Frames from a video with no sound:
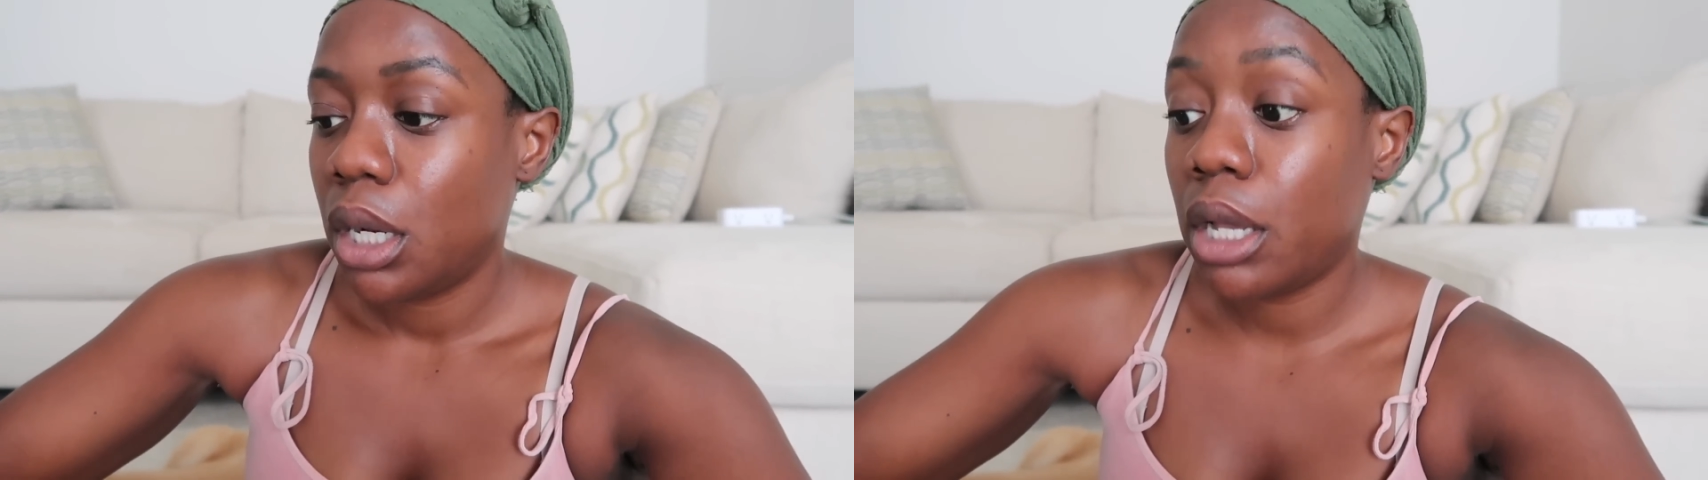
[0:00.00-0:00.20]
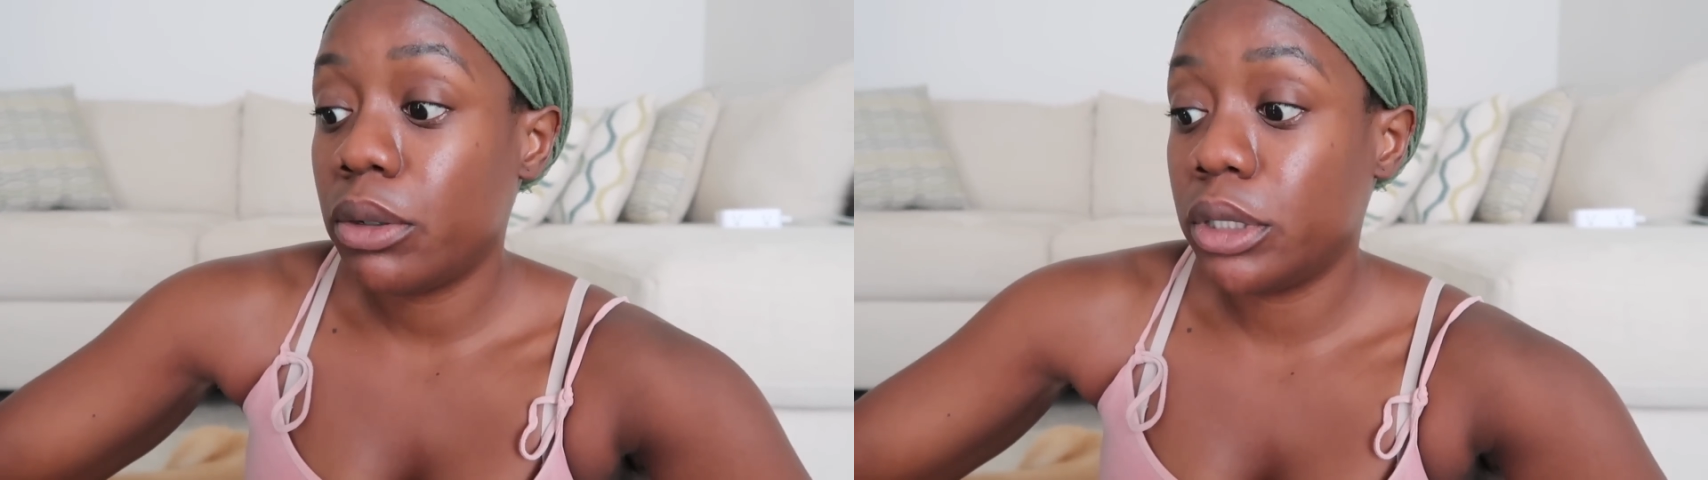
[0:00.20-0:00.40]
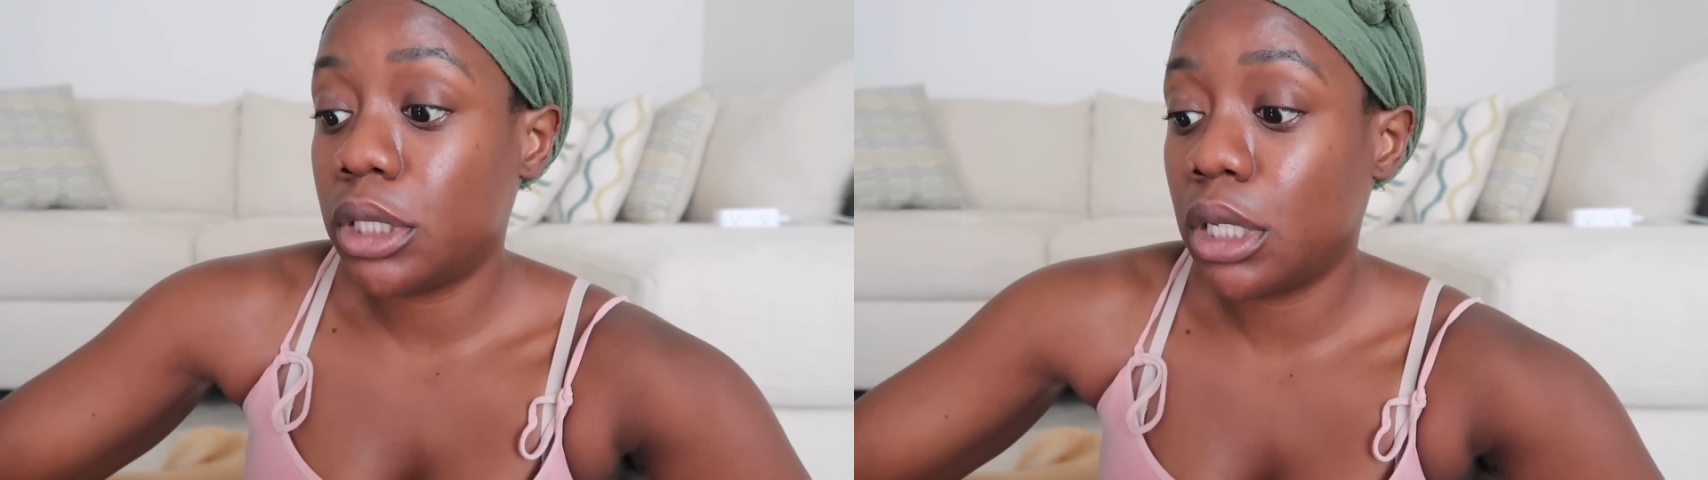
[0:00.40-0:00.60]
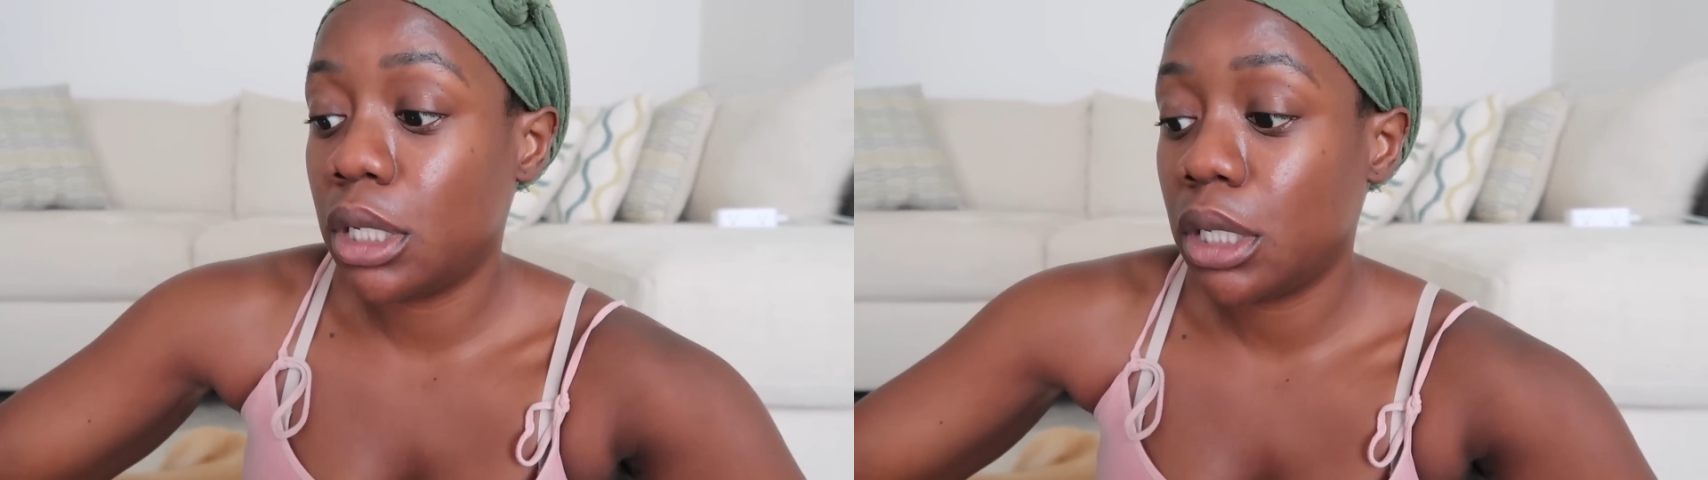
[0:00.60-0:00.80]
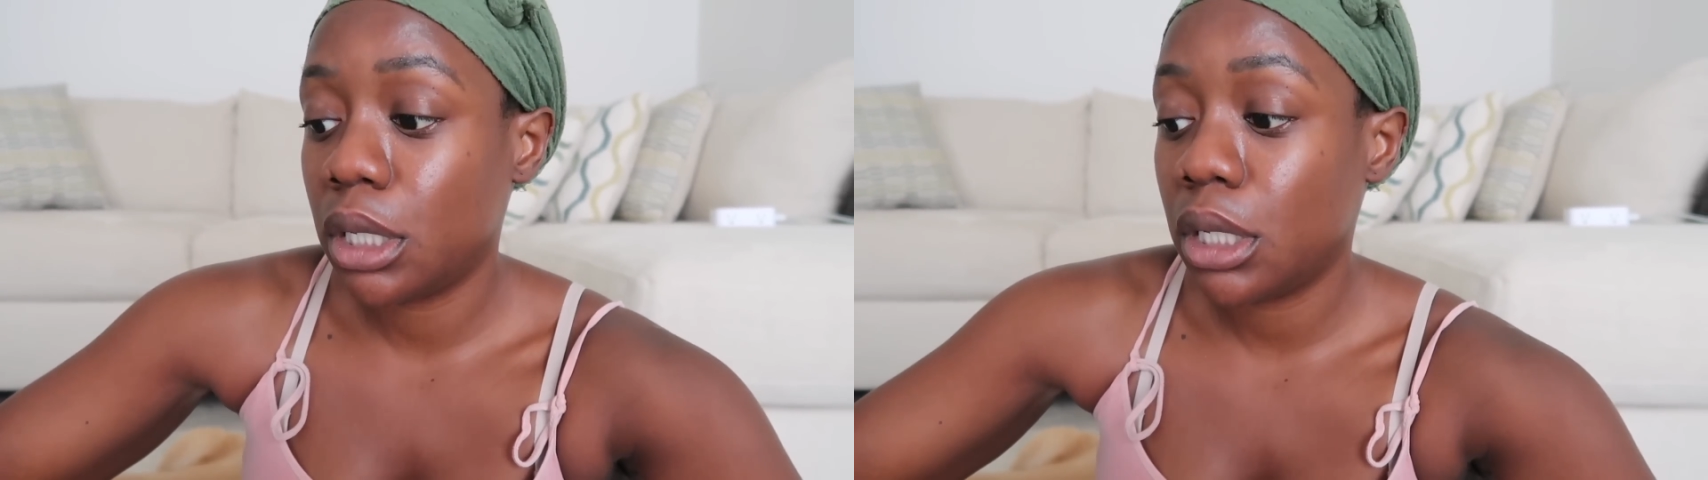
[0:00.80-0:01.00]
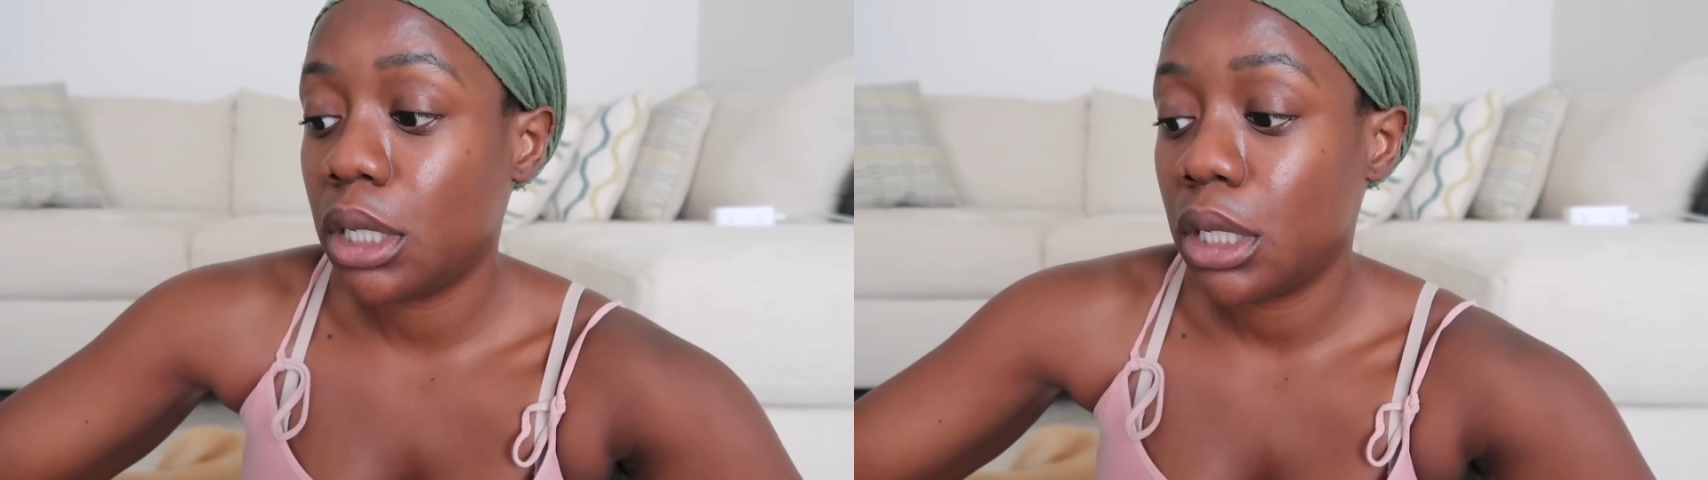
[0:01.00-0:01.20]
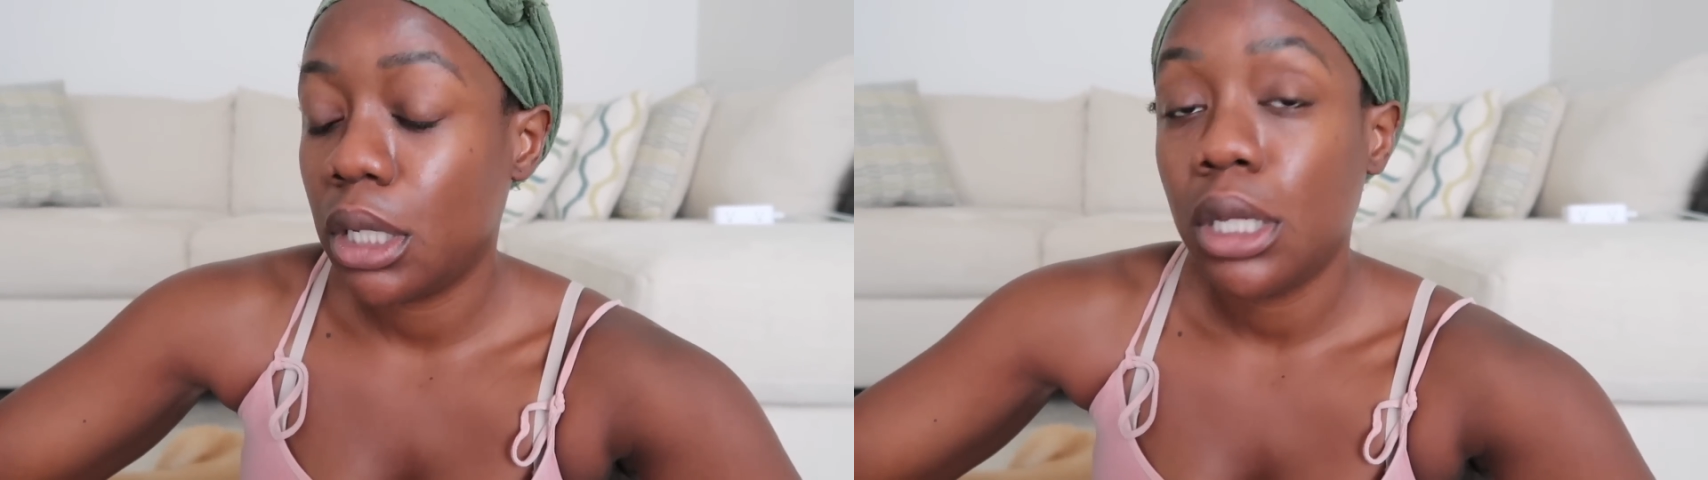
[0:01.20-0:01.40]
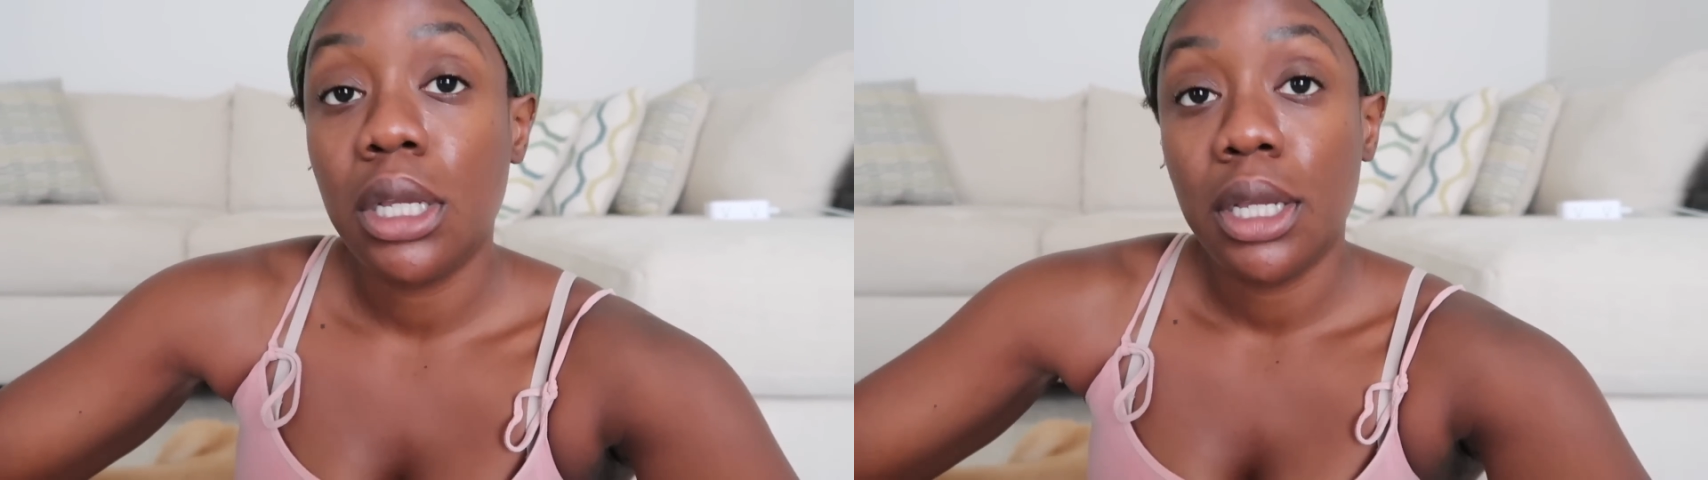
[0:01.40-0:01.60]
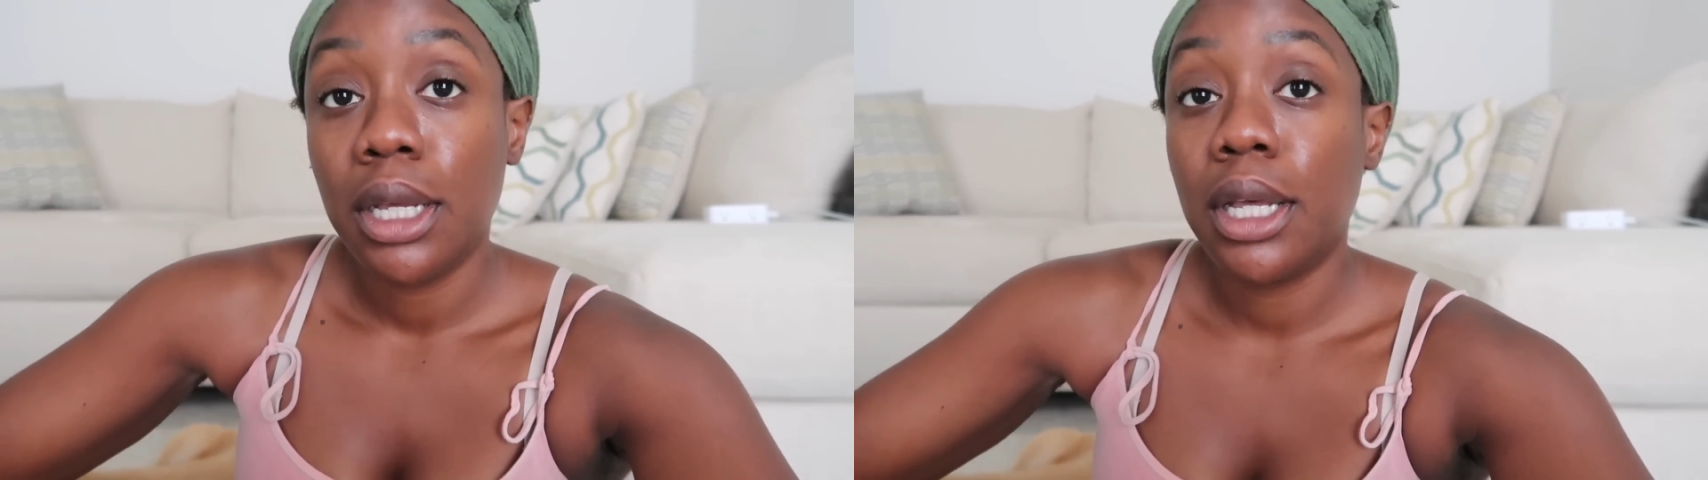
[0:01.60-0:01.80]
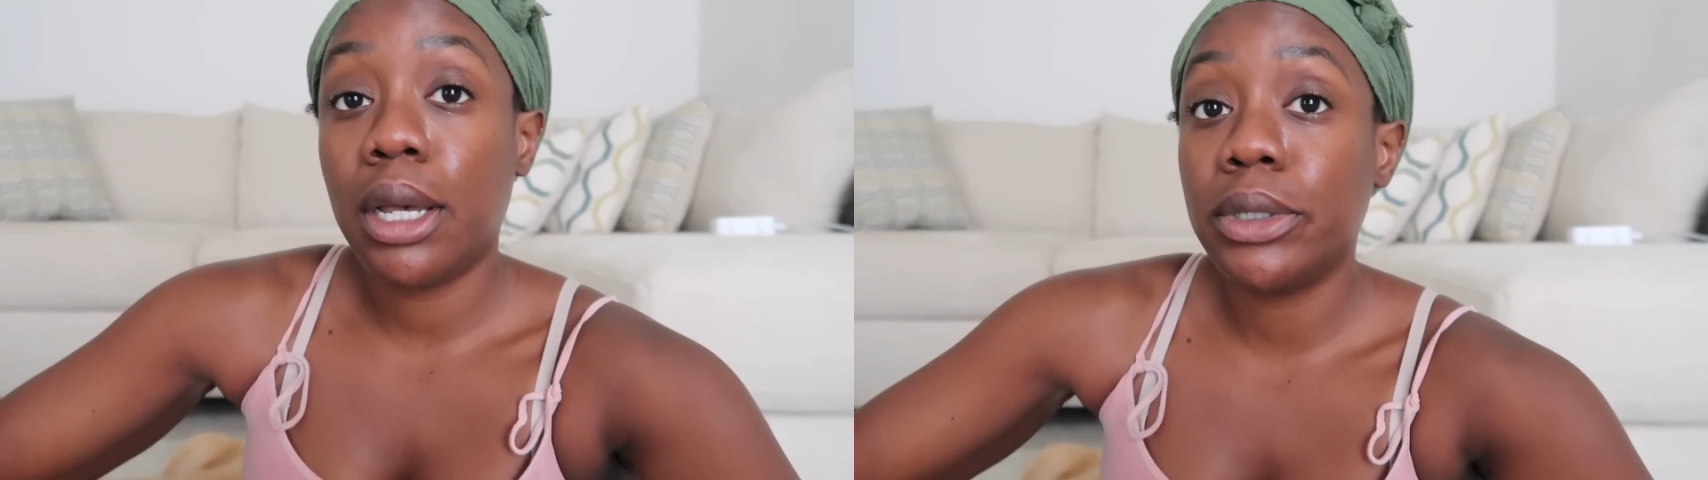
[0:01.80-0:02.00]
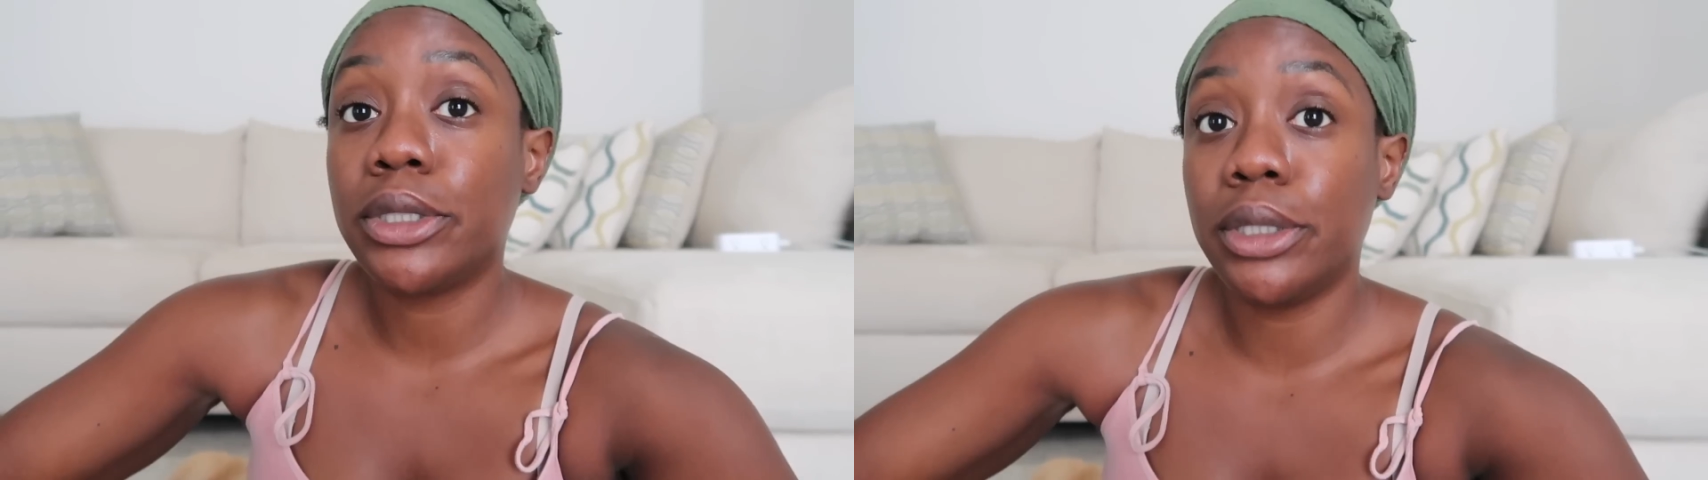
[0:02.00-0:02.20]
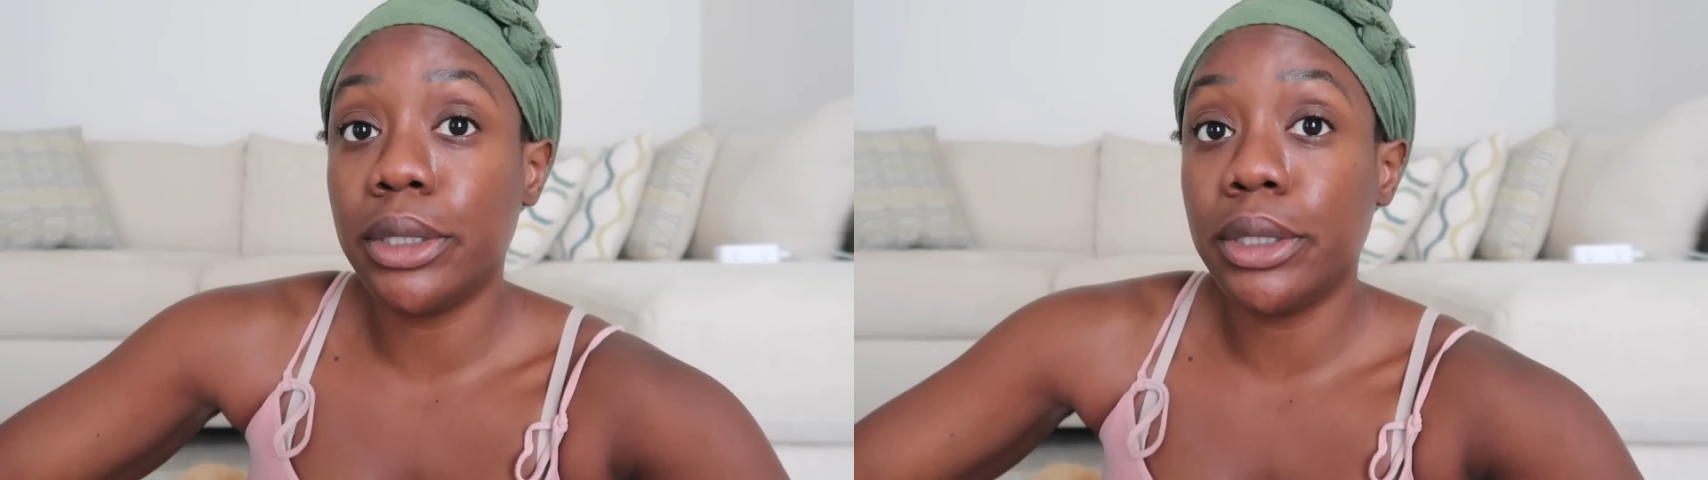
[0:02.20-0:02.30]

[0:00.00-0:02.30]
was, that was a